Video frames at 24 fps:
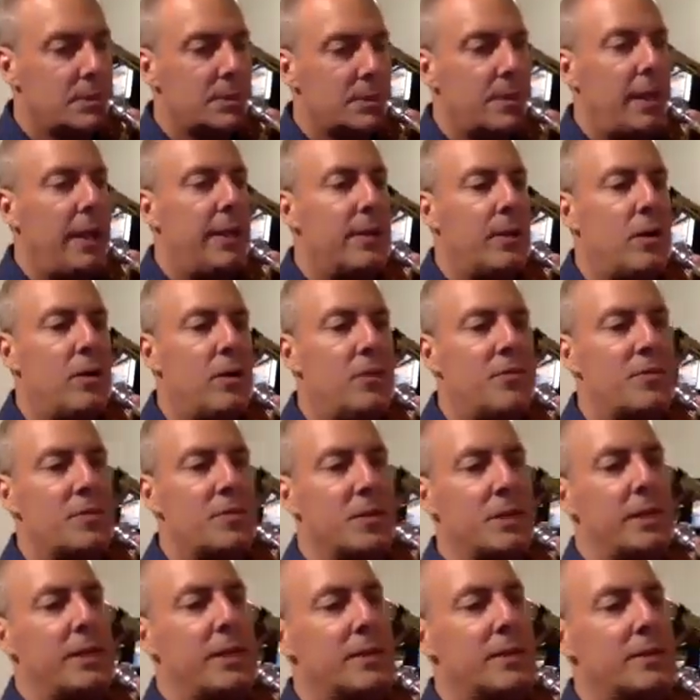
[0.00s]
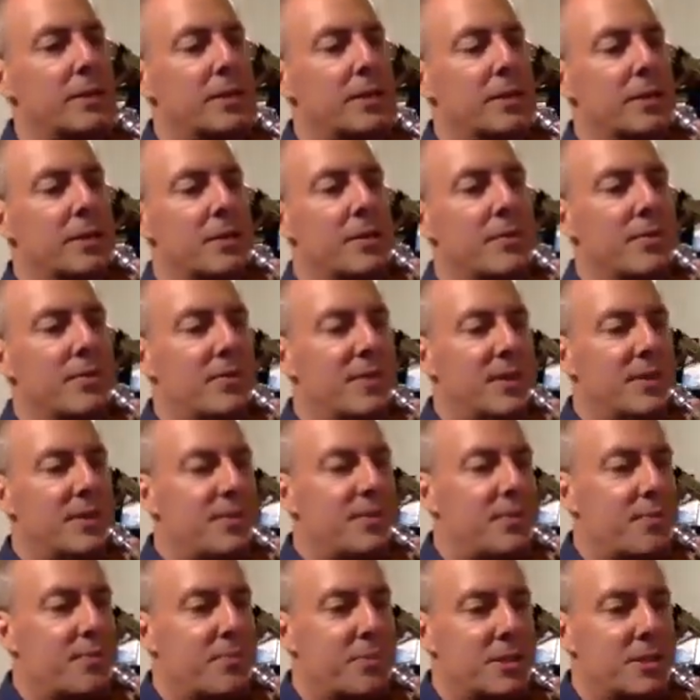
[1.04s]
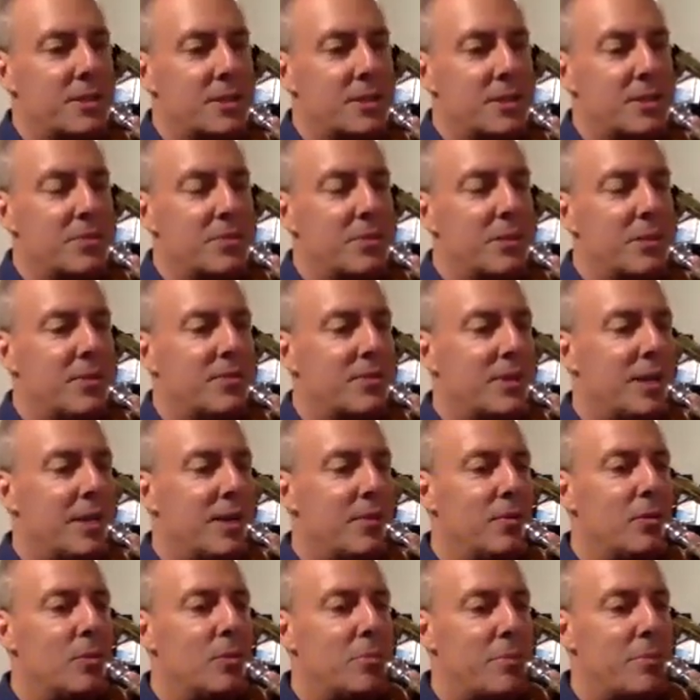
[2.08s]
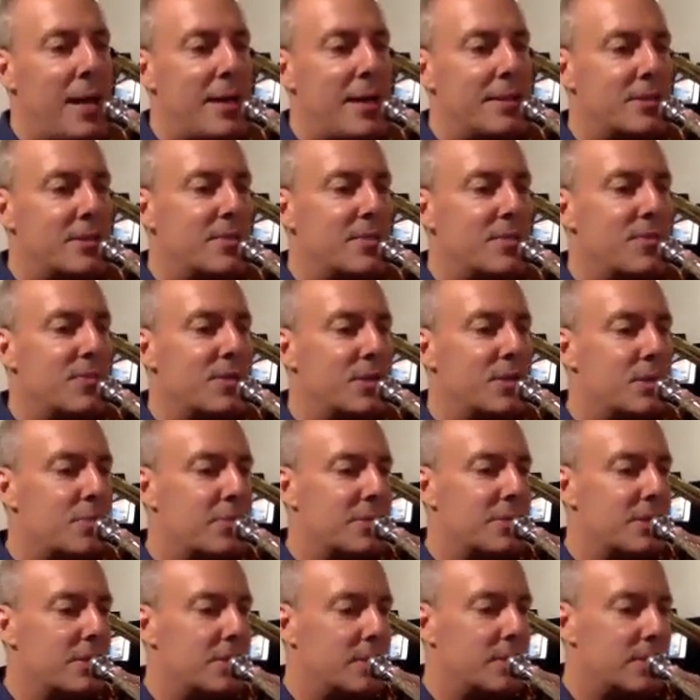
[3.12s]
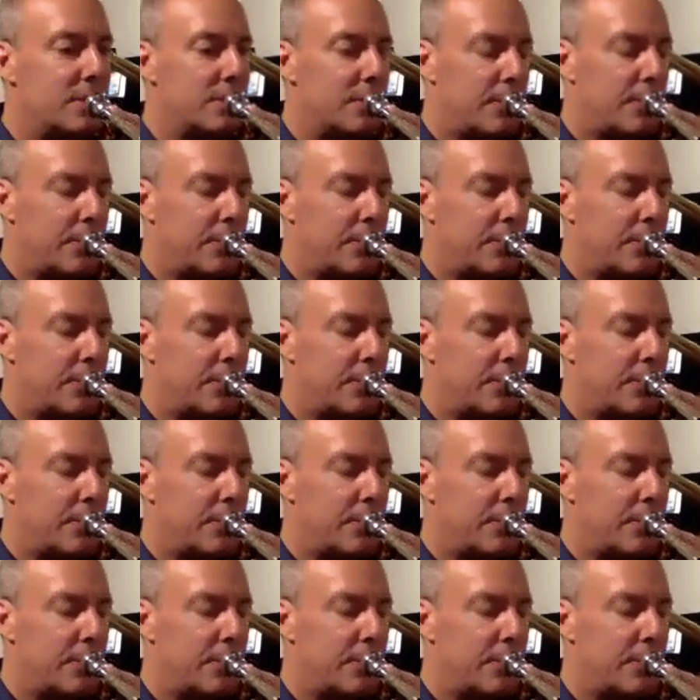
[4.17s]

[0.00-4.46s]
And hopefully the fifth position B flat will match first position.